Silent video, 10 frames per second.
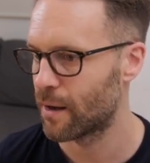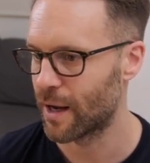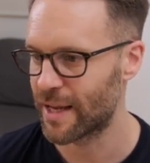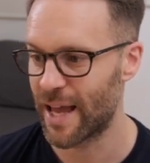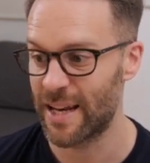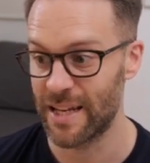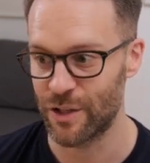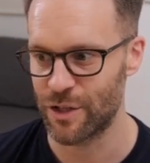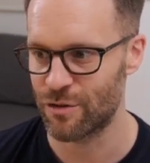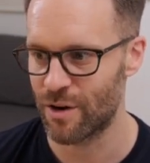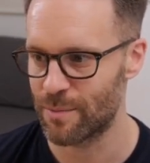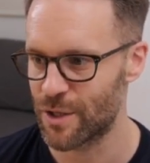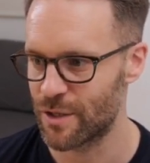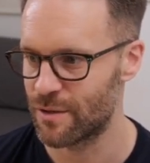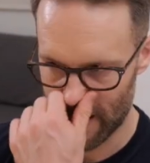again in the
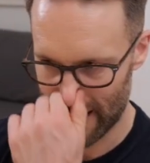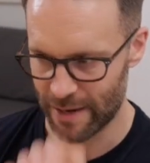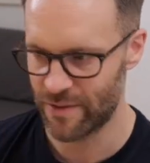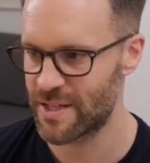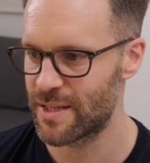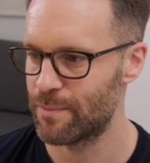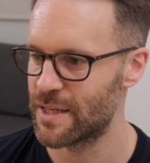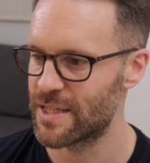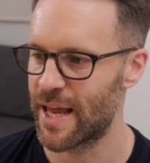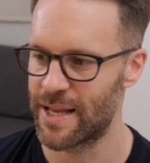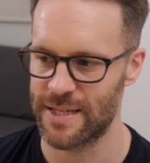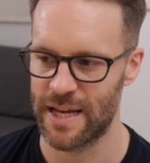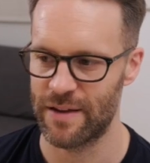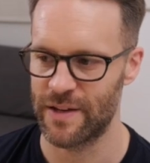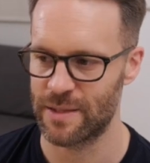description. And this simply says,
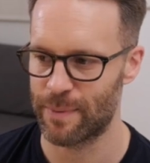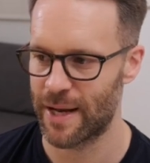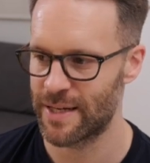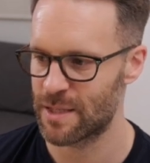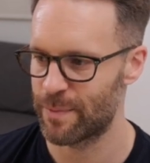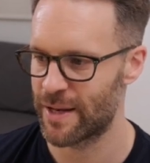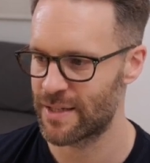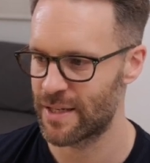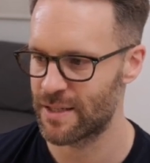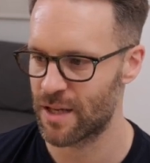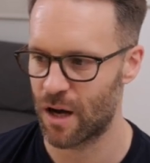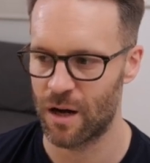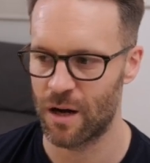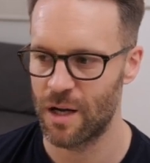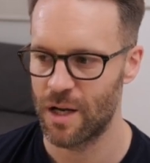if its planned expenses
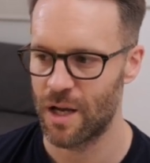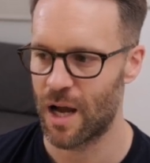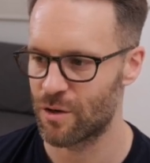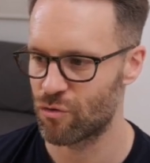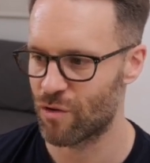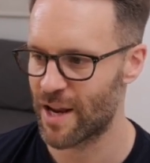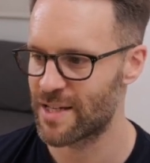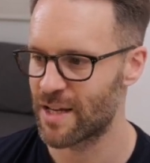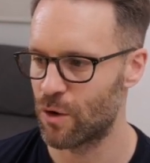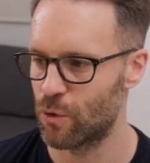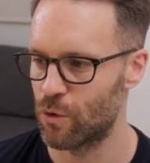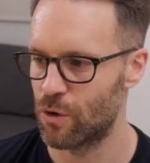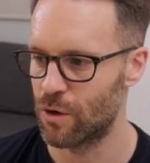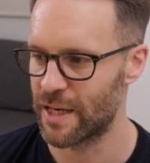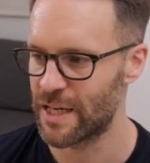are greater
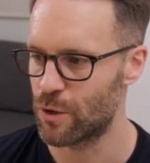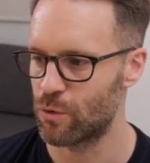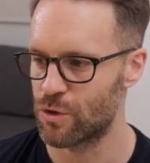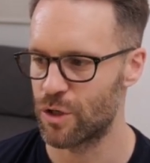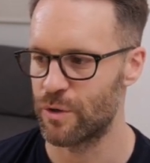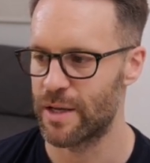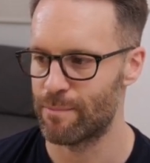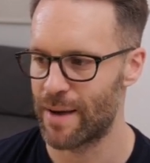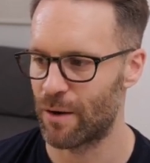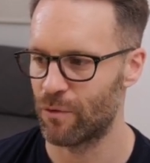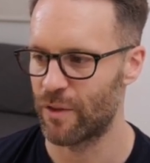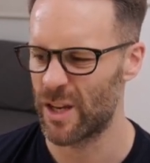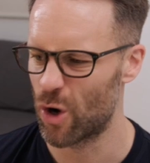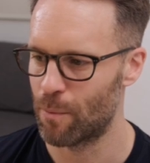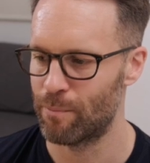or equal to the amount, then
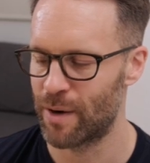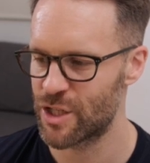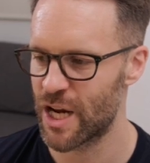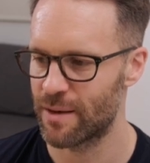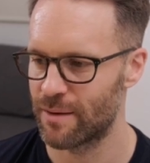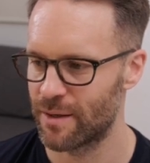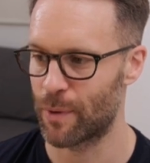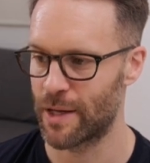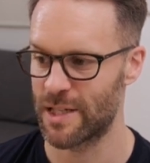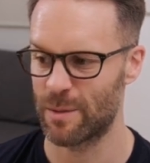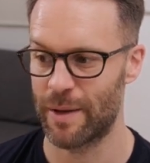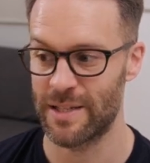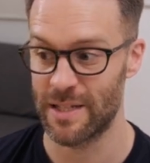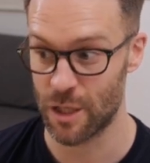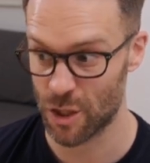you're on budget plan's
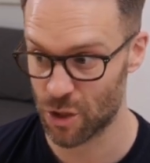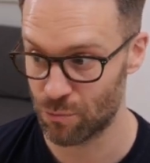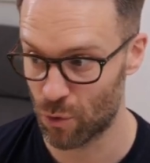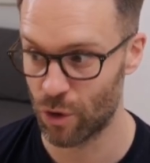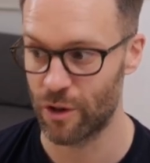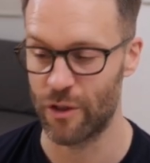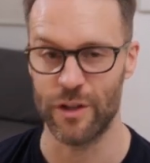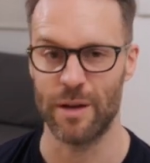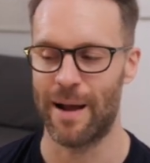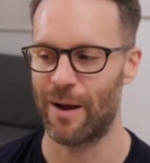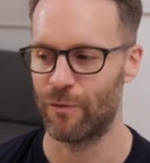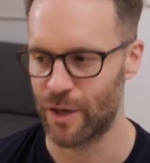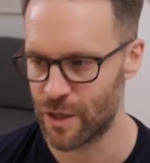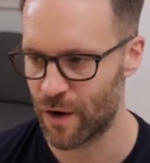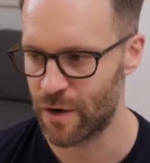expenses are smaller than the amount than
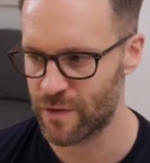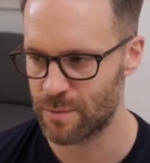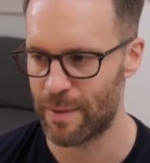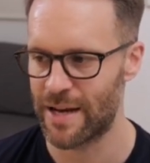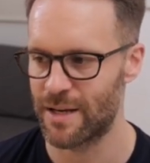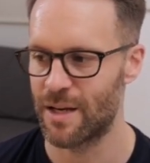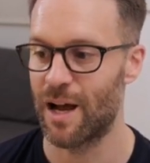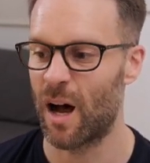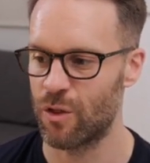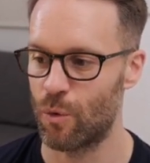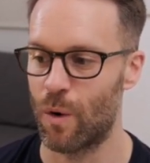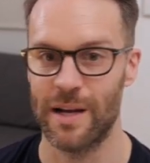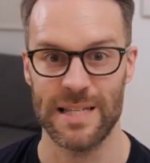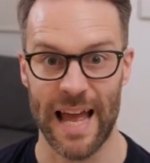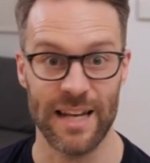you've overspent,
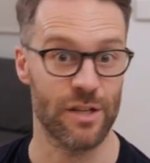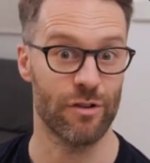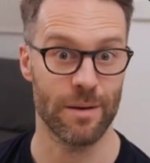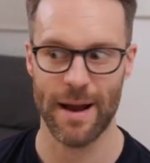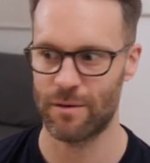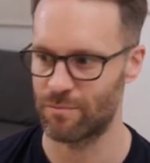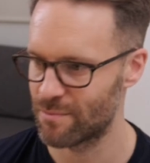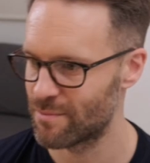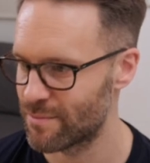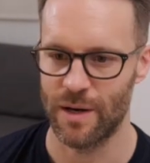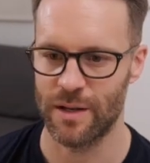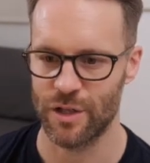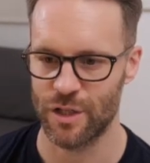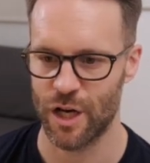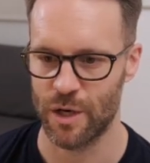otherwise enter an amount. Let's
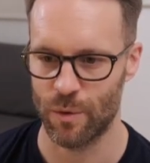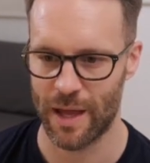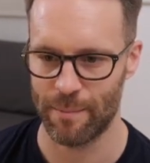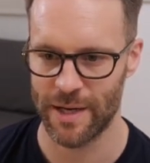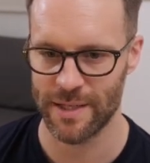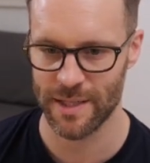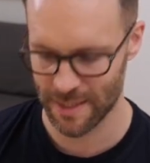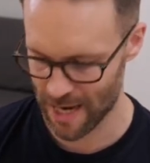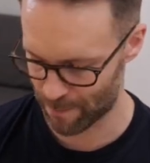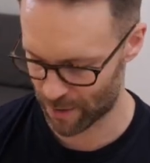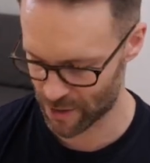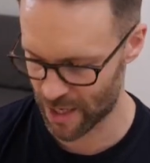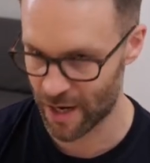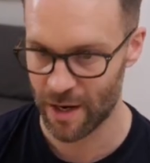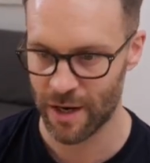just show you what that means. Set a
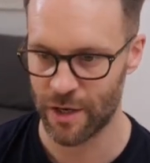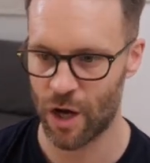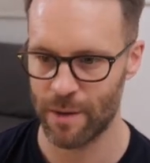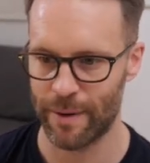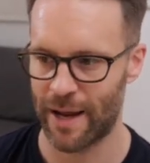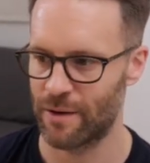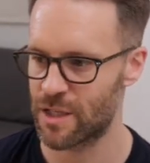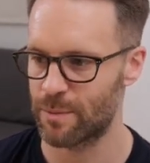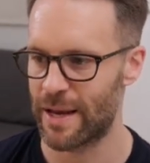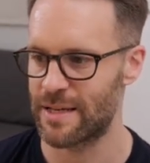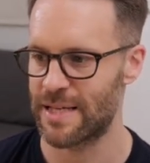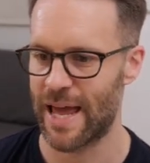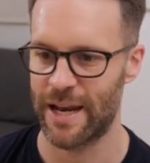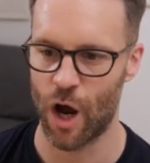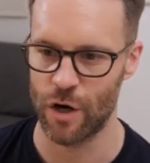budget, nine pounds, I spent
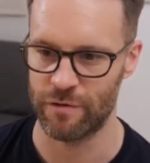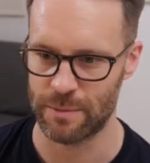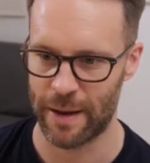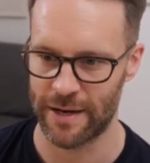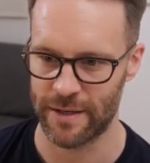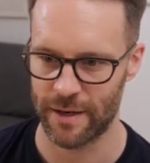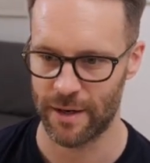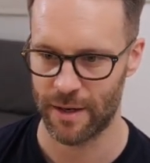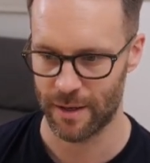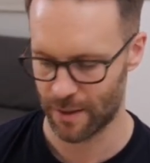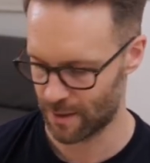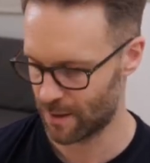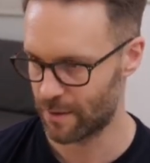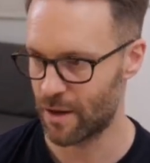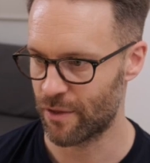10, Overspent.
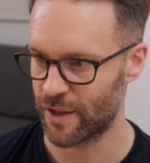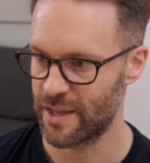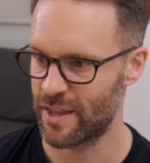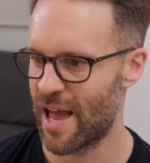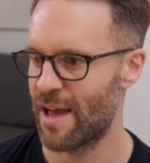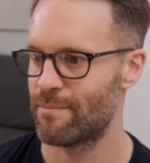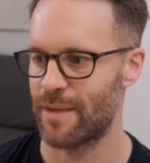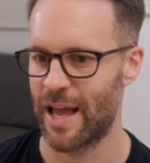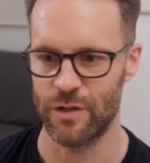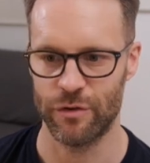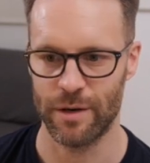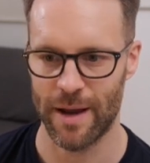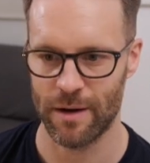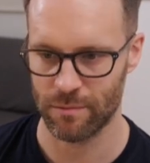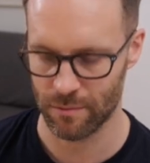Nothing in there, enter an
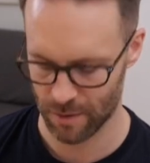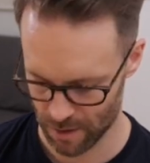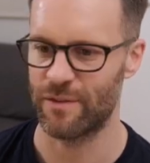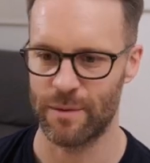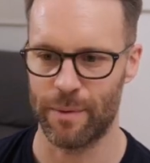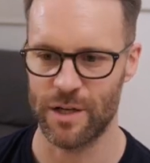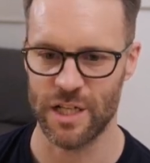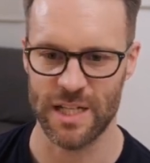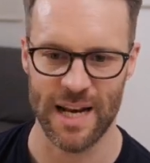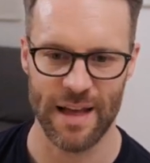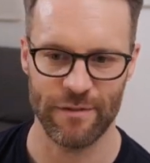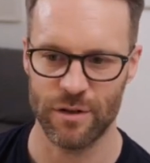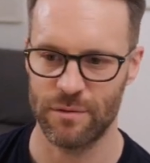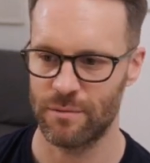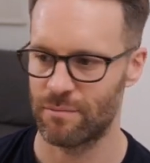amount. If the budget is
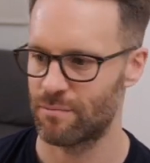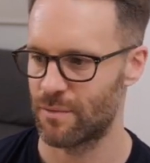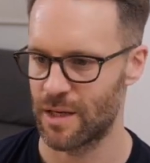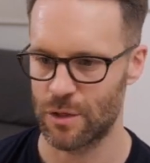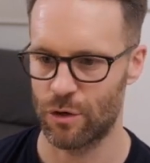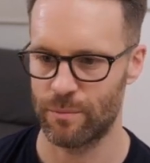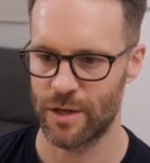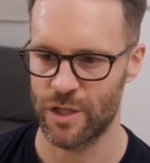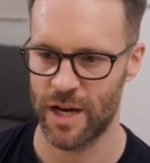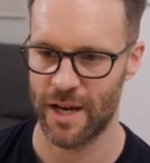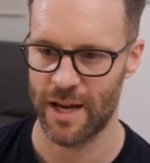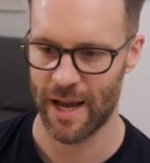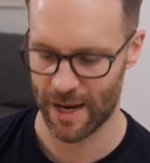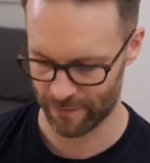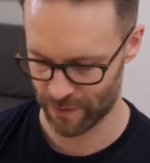11, it's on budget,
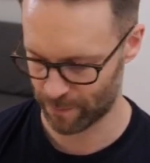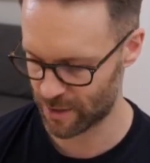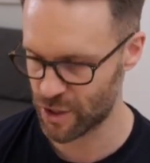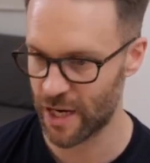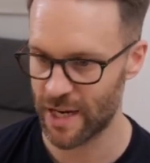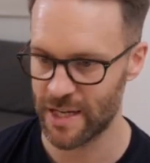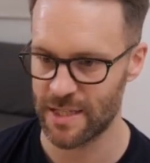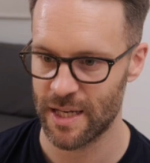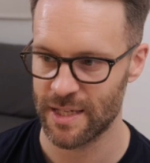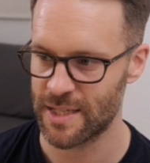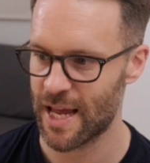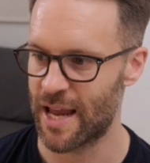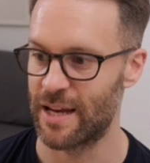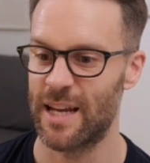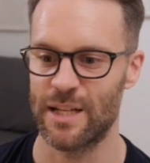and if the budget is
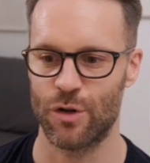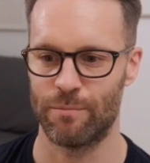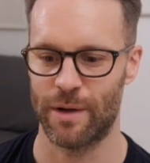10, it's on